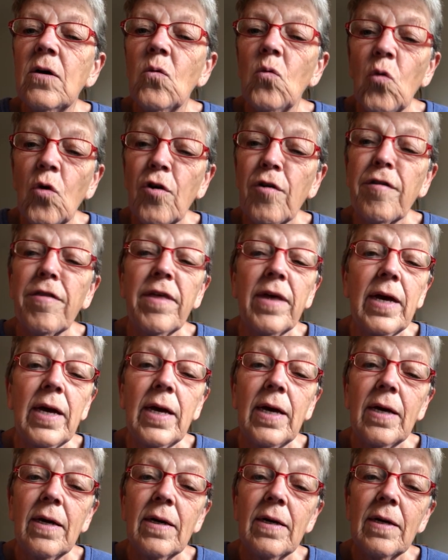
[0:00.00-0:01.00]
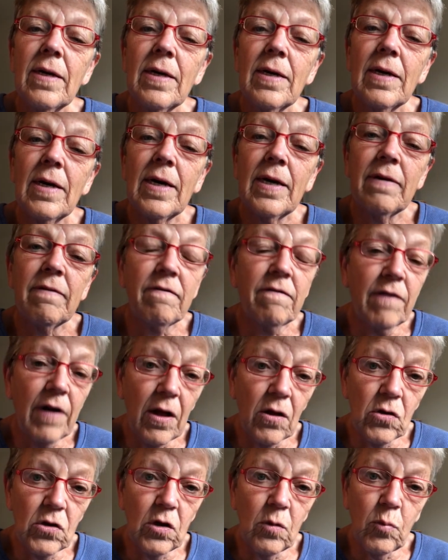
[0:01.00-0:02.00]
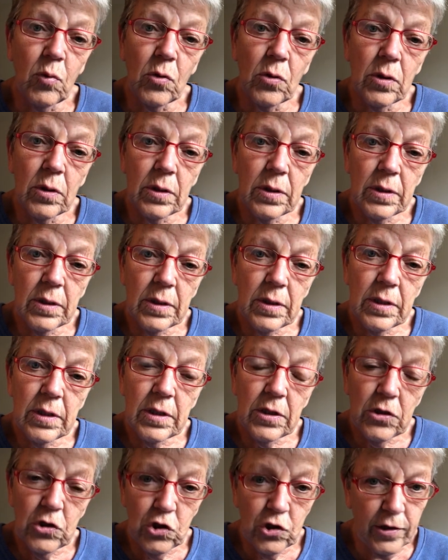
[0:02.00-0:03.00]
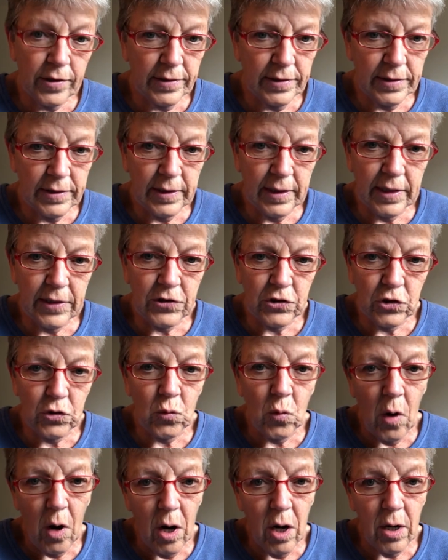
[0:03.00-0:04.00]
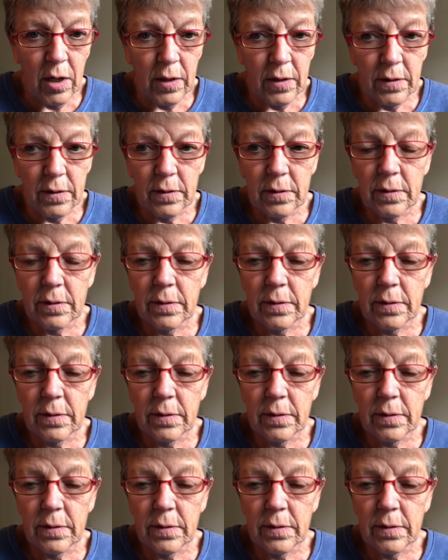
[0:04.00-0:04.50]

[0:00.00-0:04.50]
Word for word: worthy and valuable just as you are.